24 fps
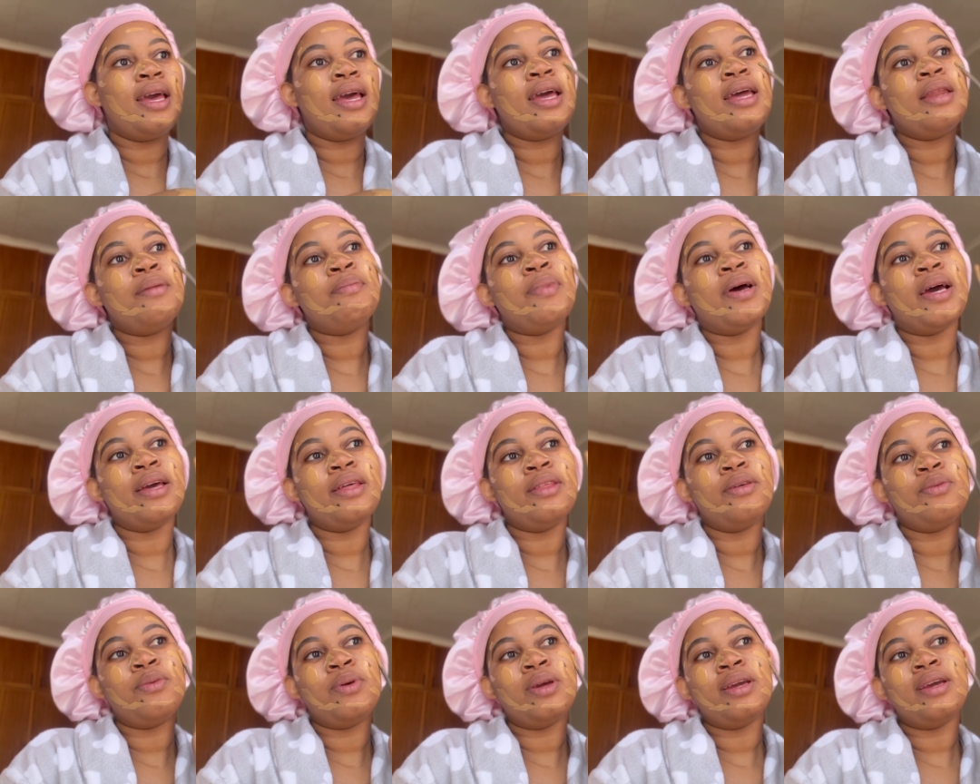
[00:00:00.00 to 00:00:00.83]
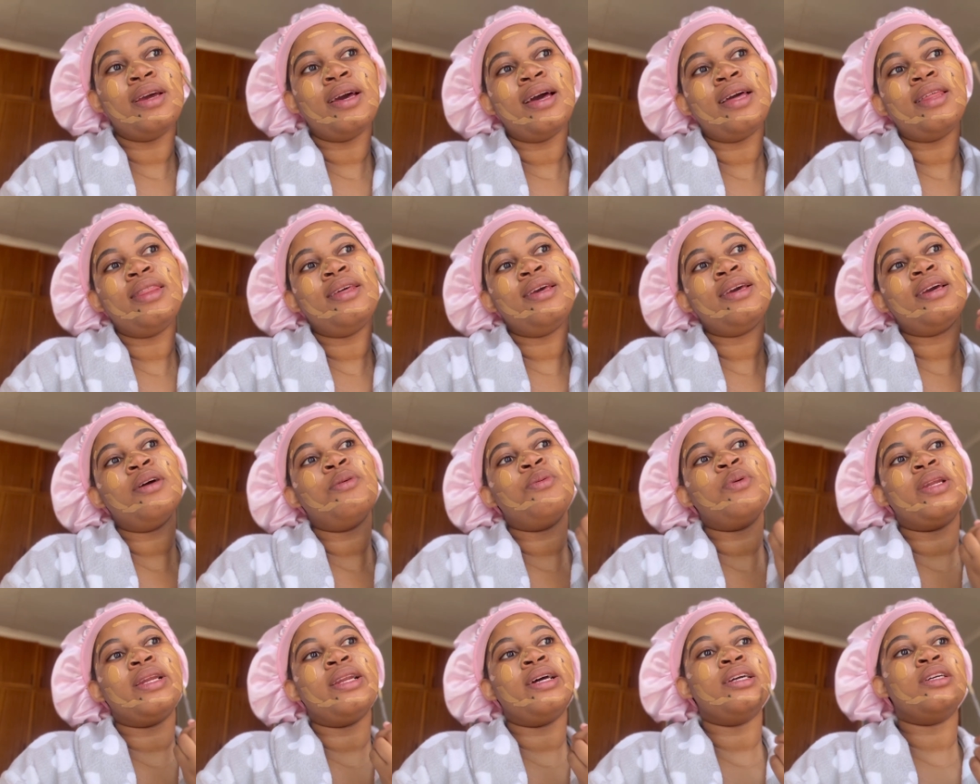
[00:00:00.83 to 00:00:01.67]
and by the way i think i
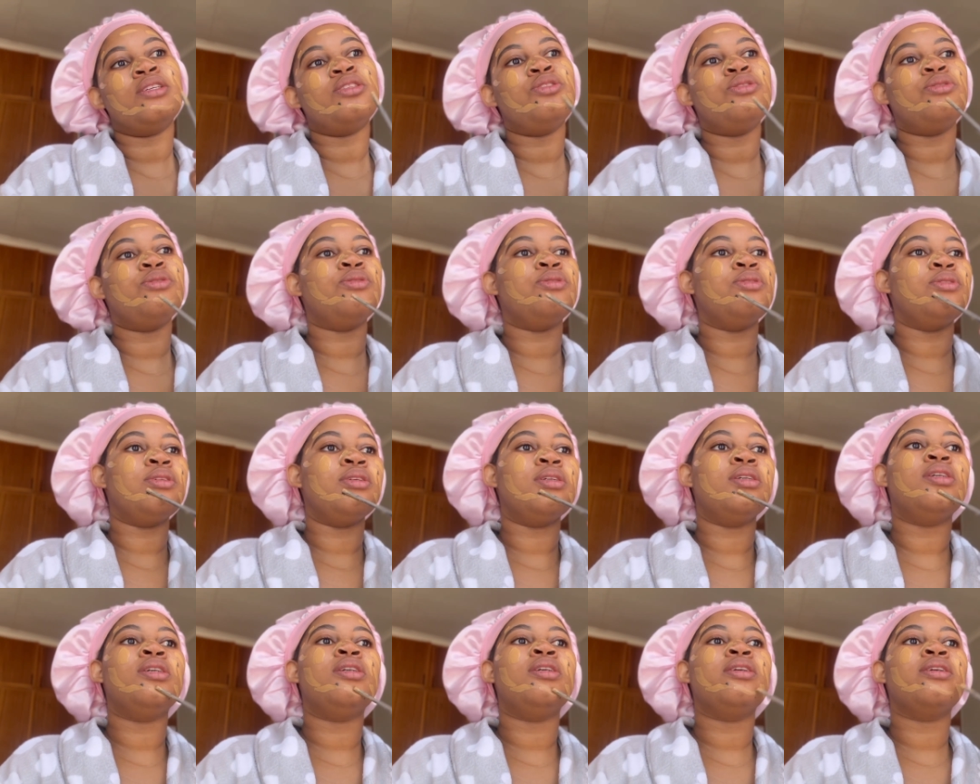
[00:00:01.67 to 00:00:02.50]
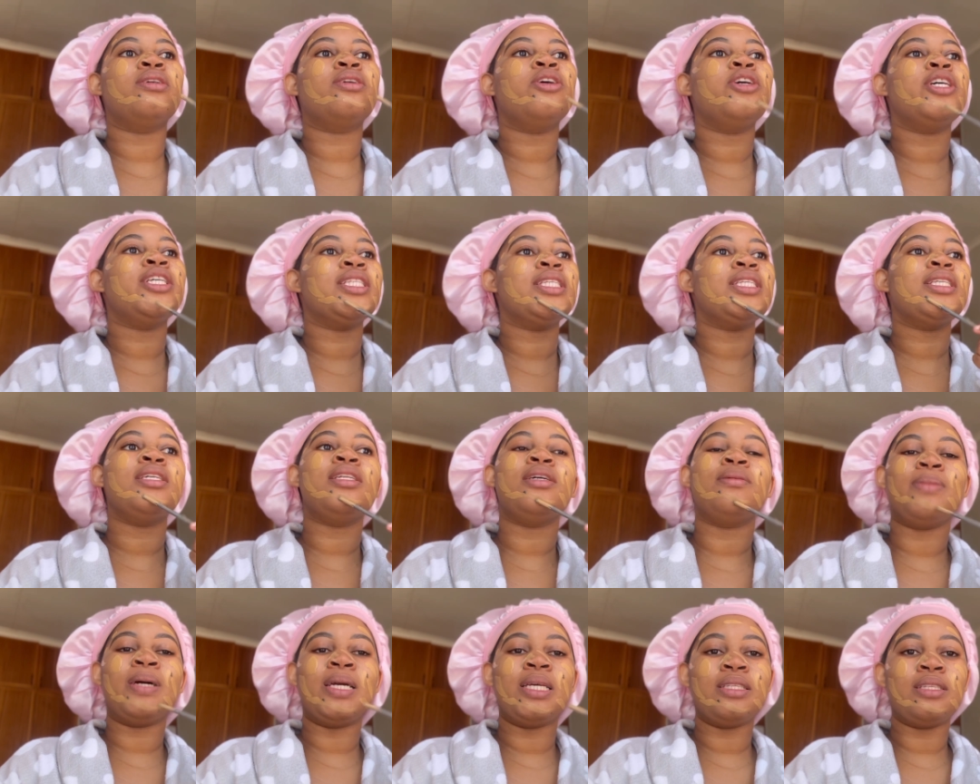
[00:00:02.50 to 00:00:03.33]
would like to
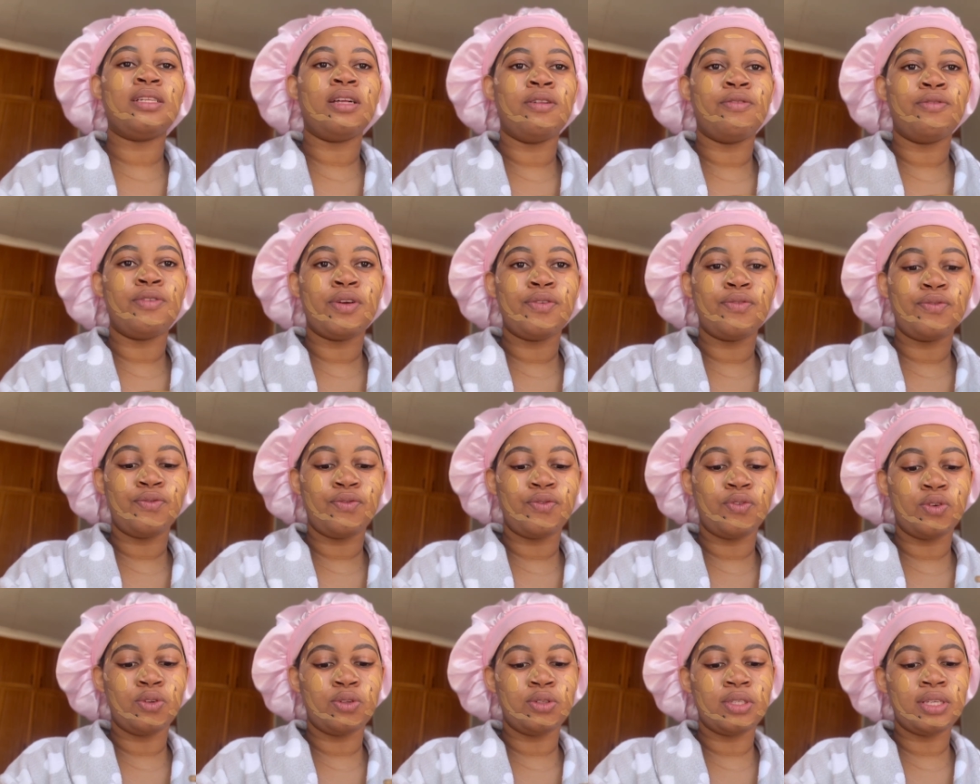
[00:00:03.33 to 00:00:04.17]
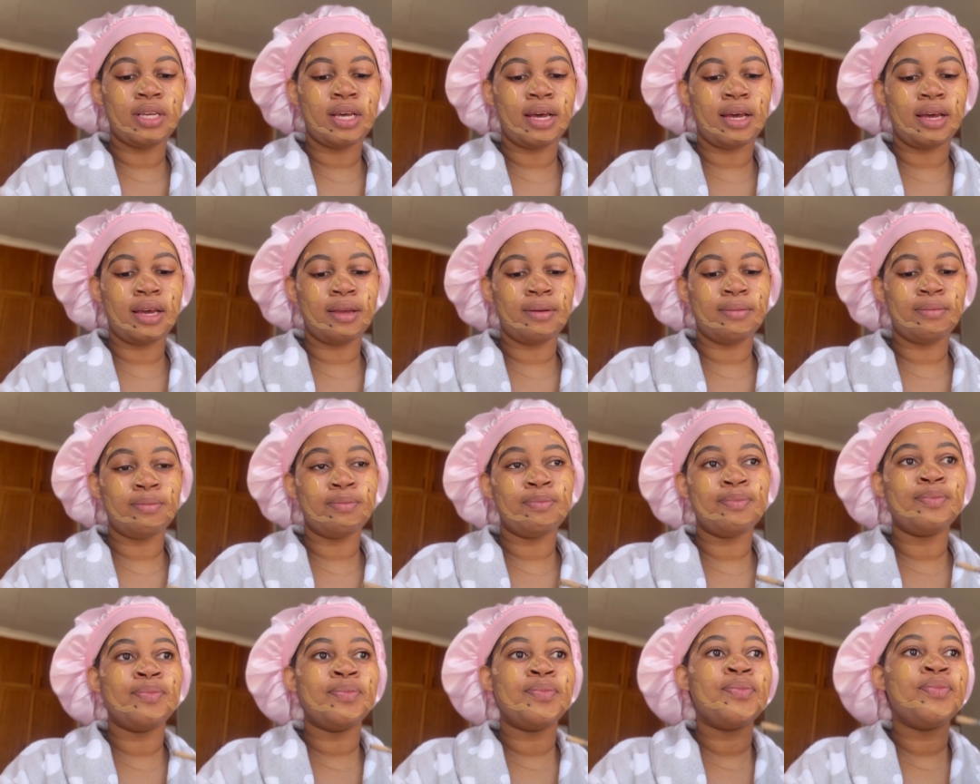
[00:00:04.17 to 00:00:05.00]
consider myself a
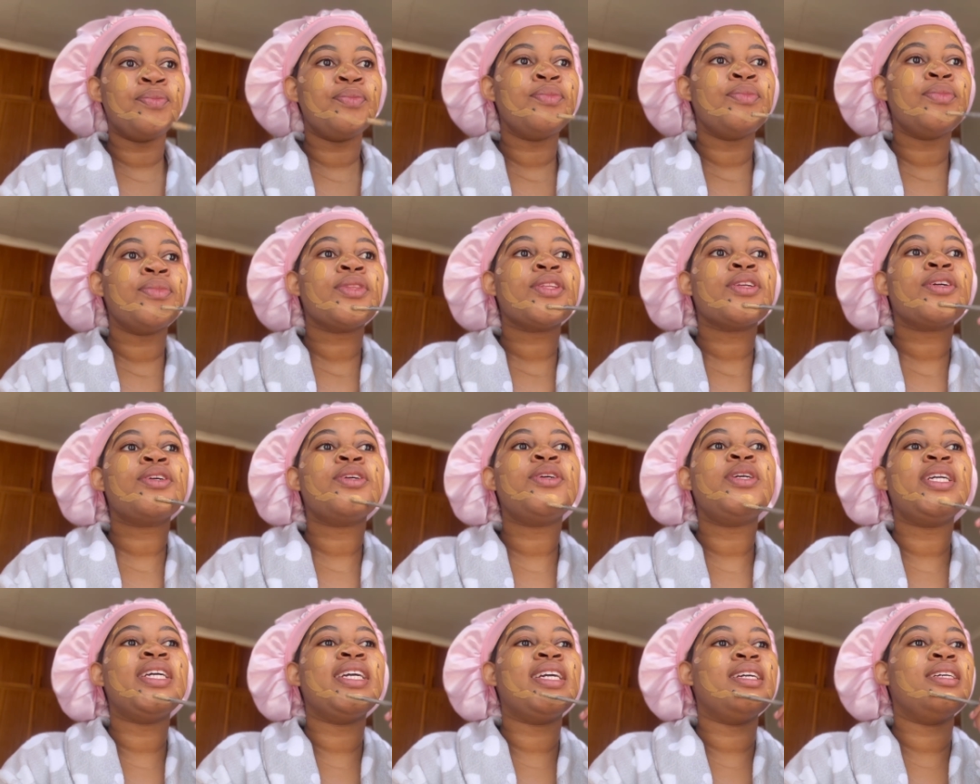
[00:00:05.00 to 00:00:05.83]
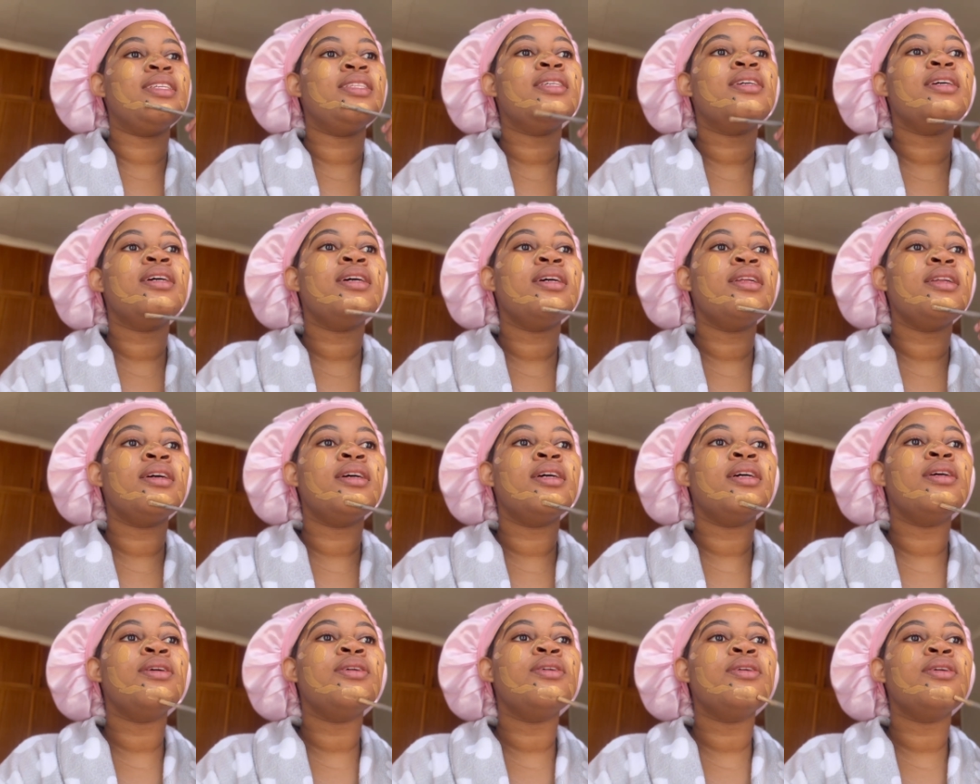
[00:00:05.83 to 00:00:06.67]
full-time creator
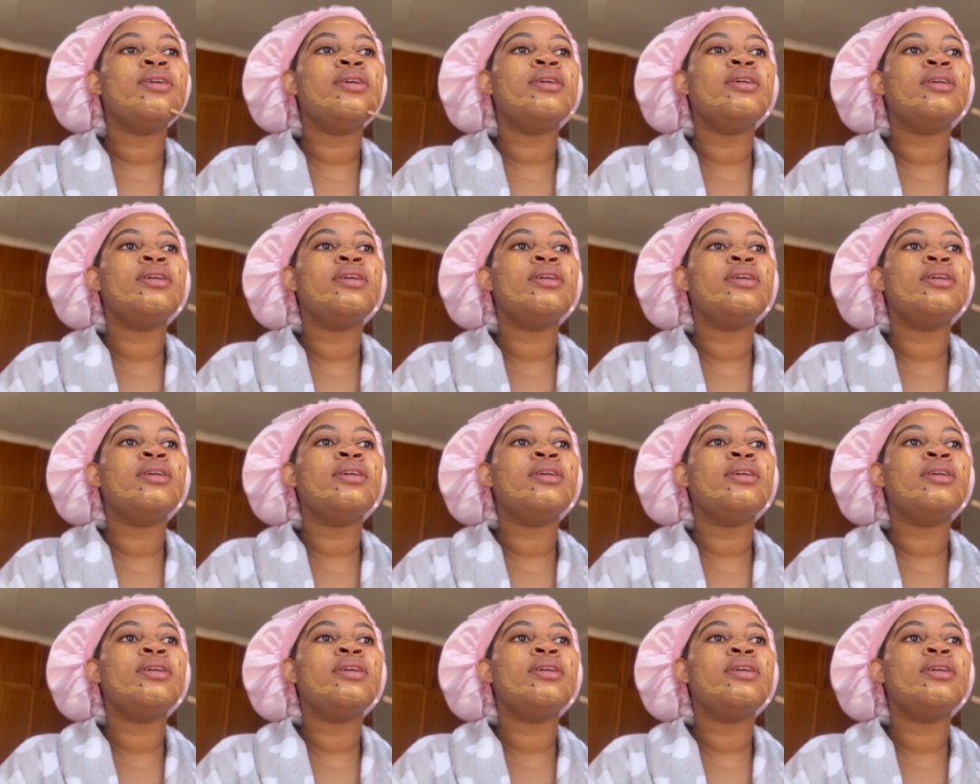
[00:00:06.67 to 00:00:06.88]
now